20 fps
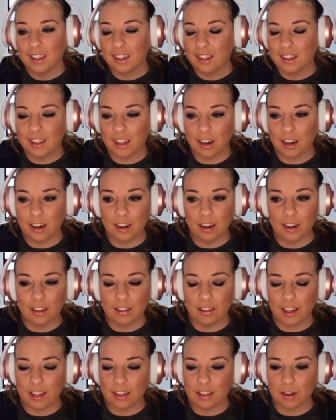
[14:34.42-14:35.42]
they
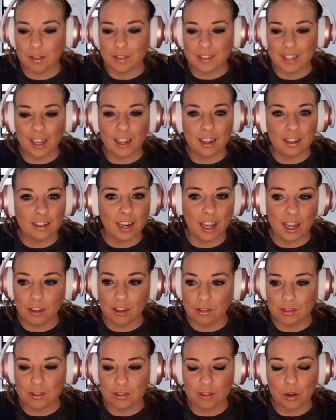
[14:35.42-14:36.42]
like they were taken
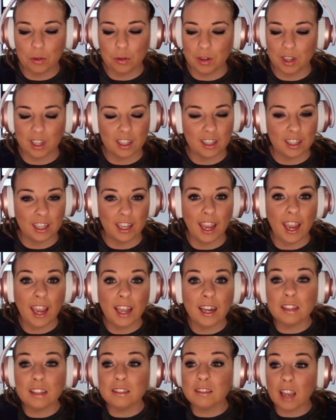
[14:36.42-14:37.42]
down so quickly.
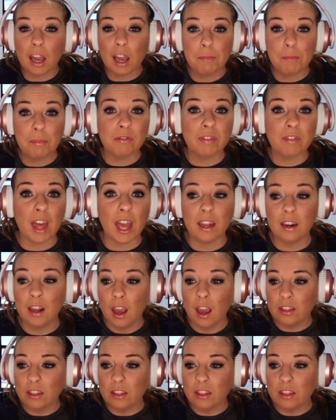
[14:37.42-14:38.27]
And on top of that,